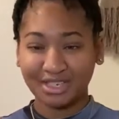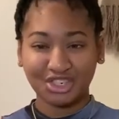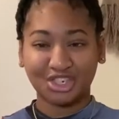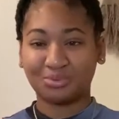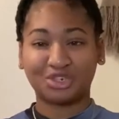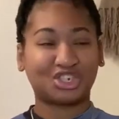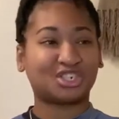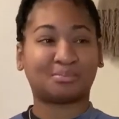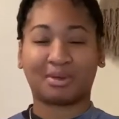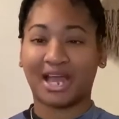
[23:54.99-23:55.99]
She was
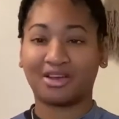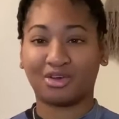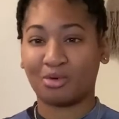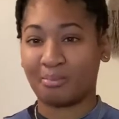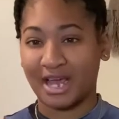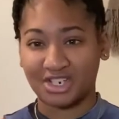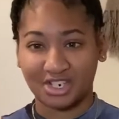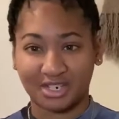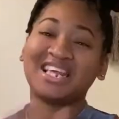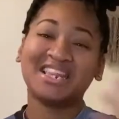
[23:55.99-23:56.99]
just black girl
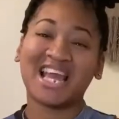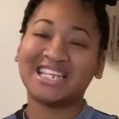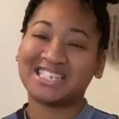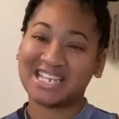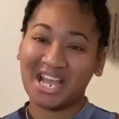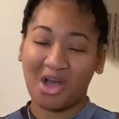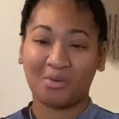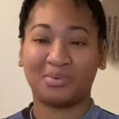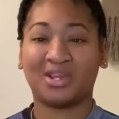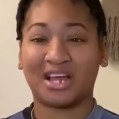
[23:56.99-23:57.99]
magic. That's it. I
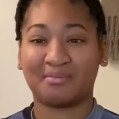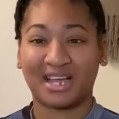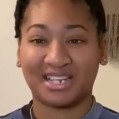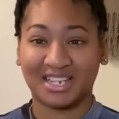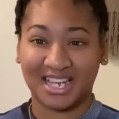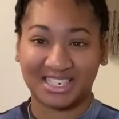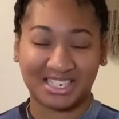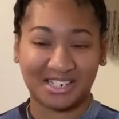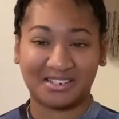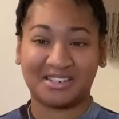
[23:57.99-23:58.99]
hope you like my
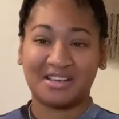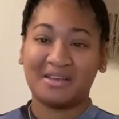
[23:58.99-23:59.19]
collection.